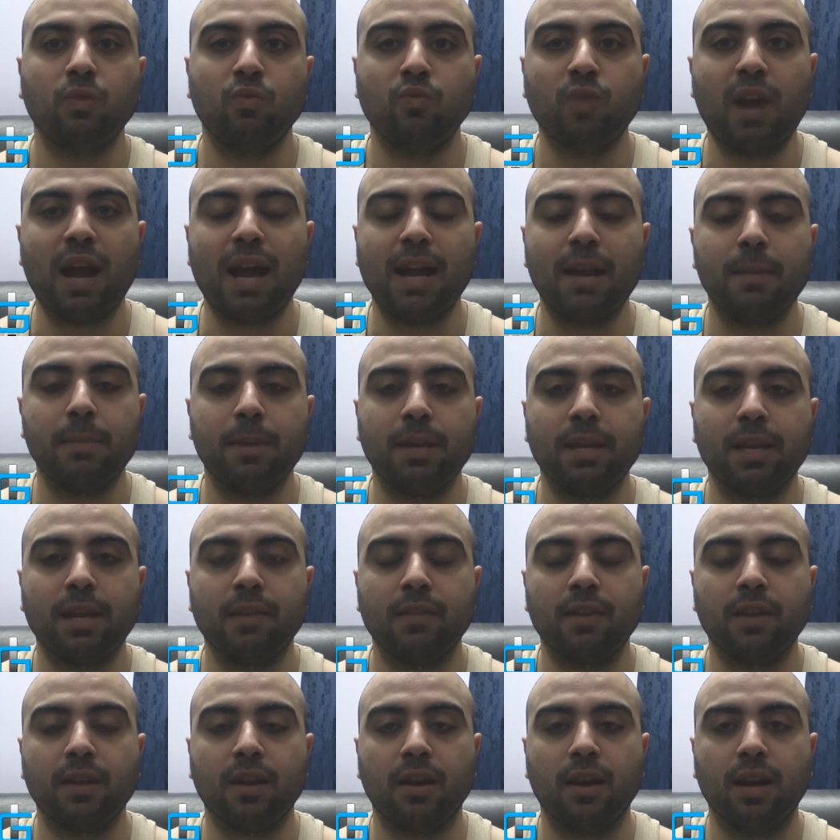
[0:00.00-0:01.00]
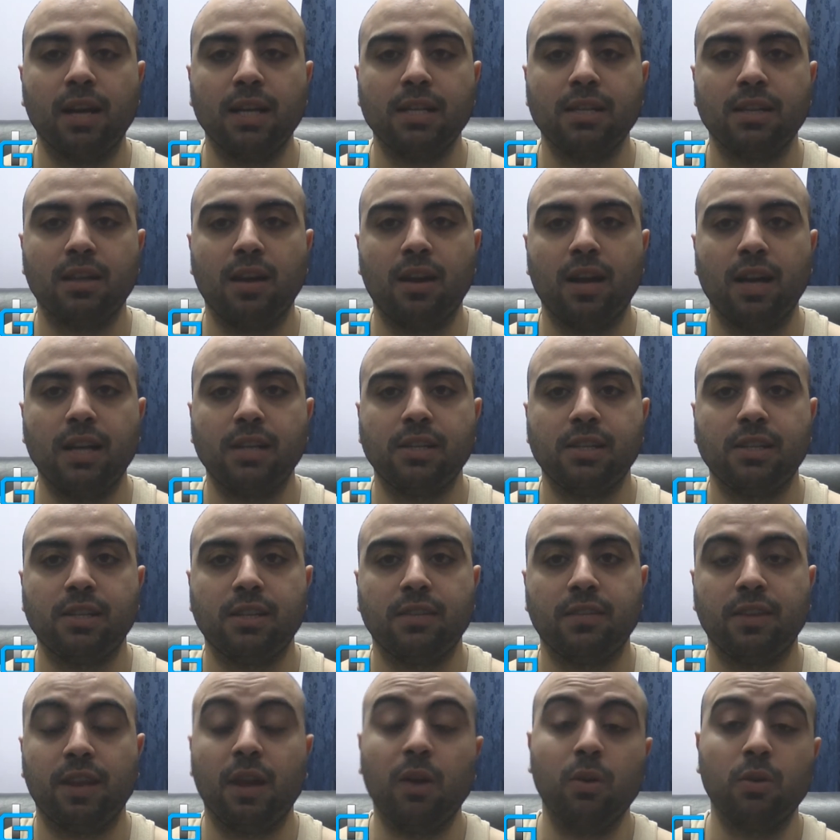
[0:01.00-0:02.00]
randomly giving guys lines to
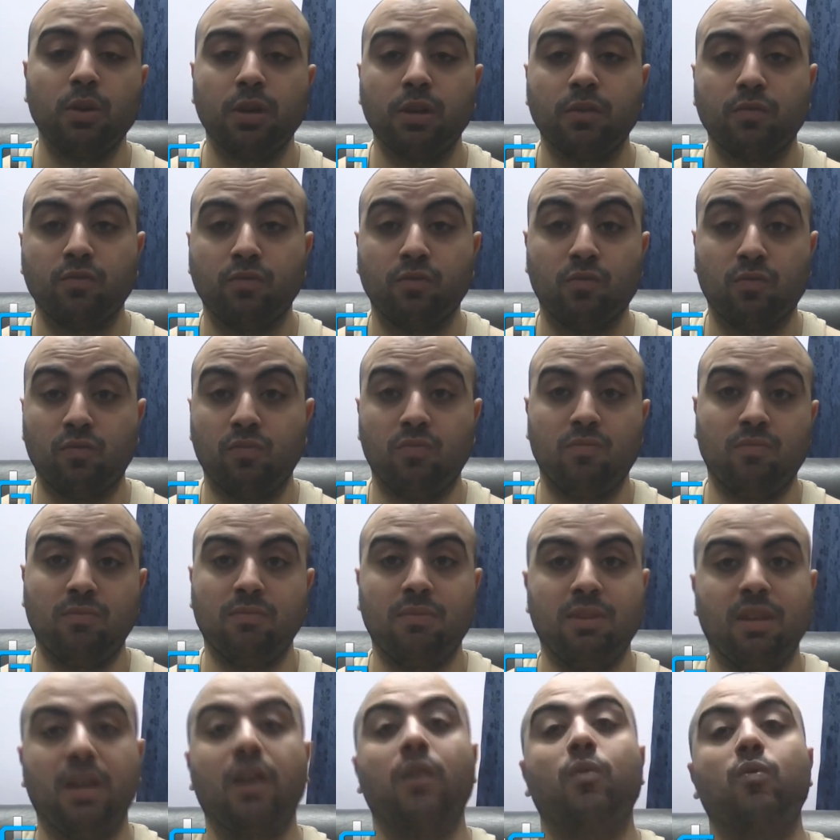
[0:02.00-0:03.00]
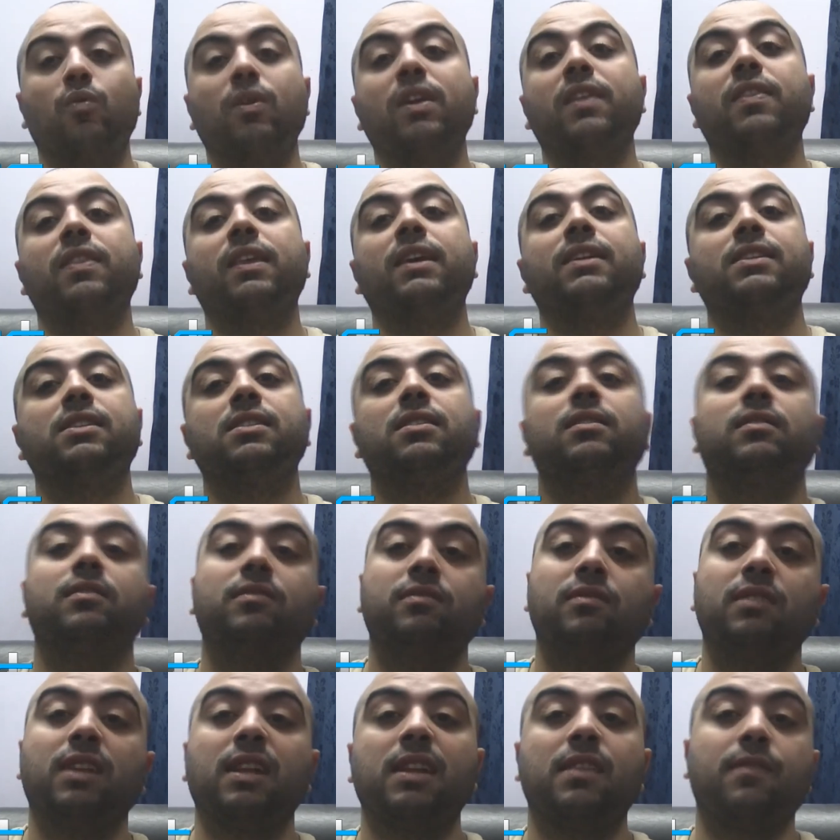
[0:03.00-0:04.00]
think, read this
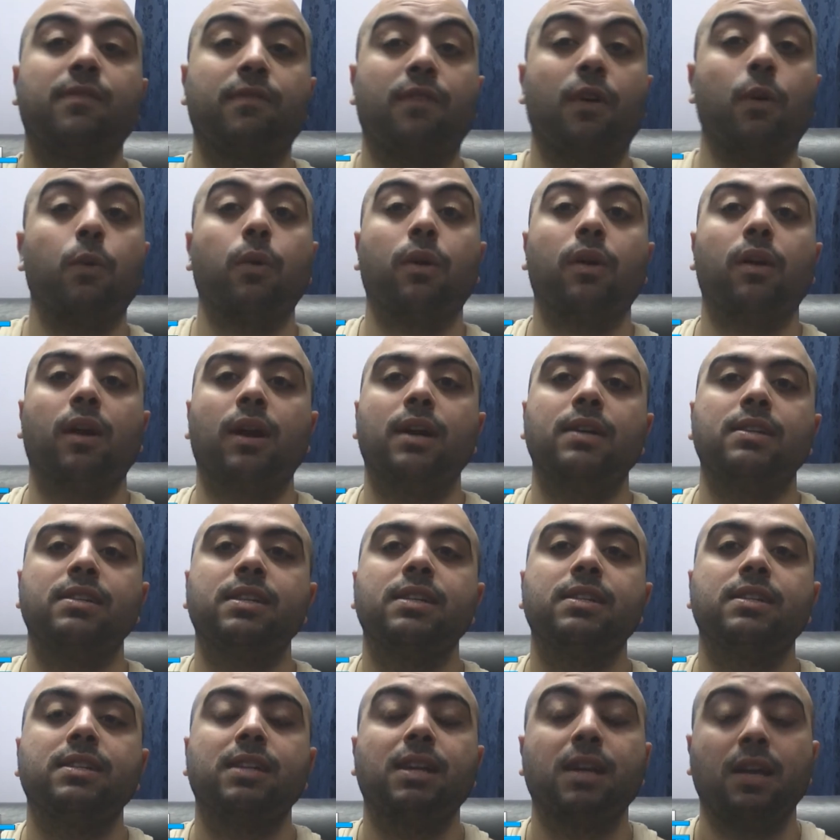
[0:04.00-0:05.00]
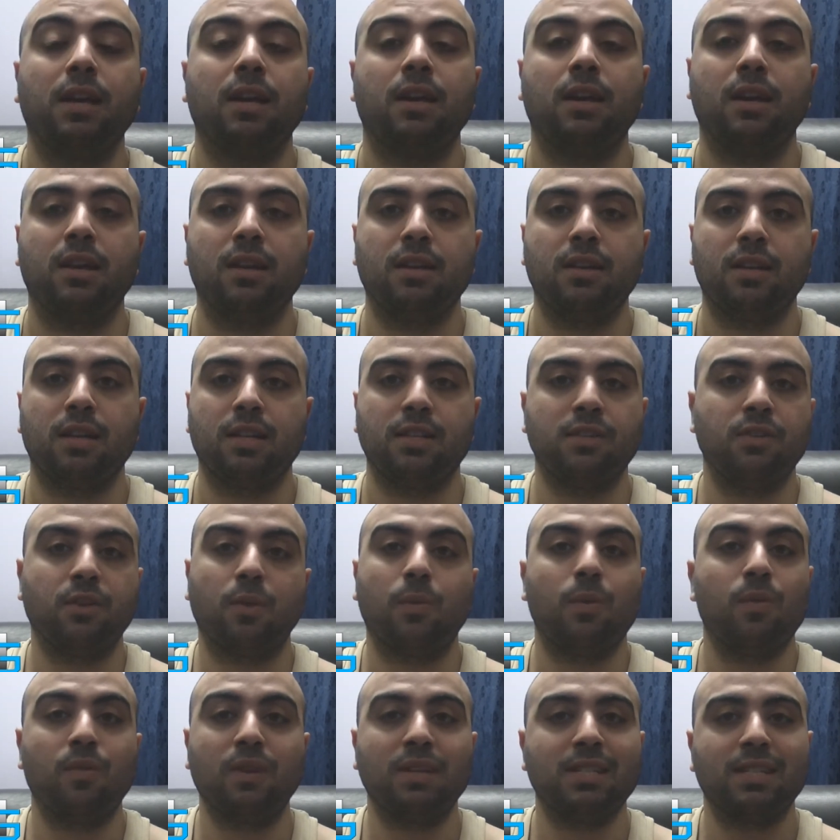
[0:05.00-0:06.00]
and vocalize this. That's not
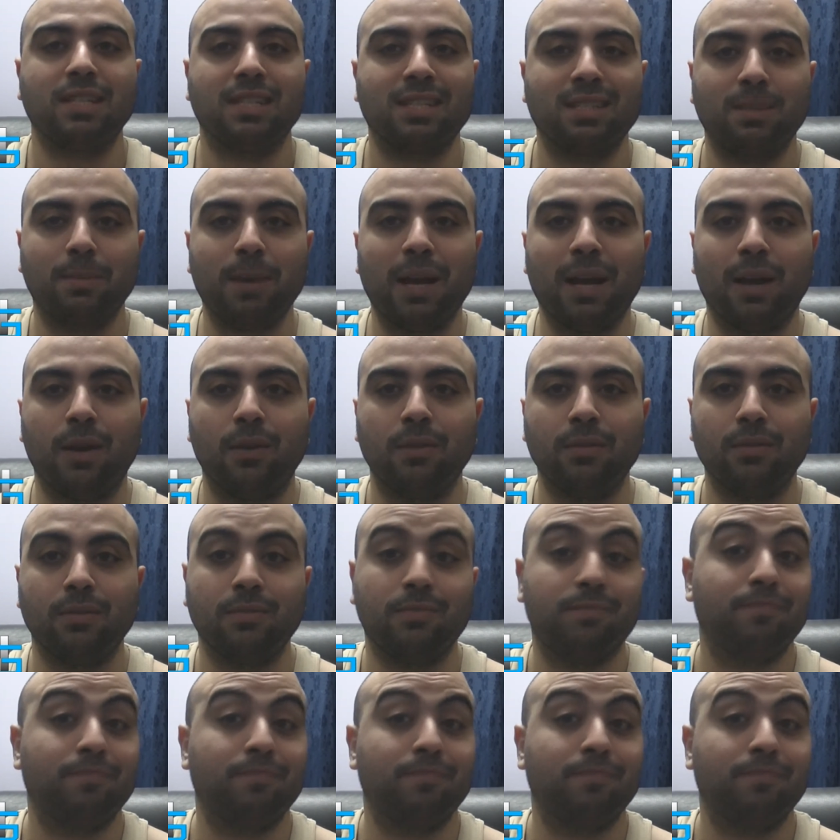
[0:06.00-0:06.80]
what wrestling's about.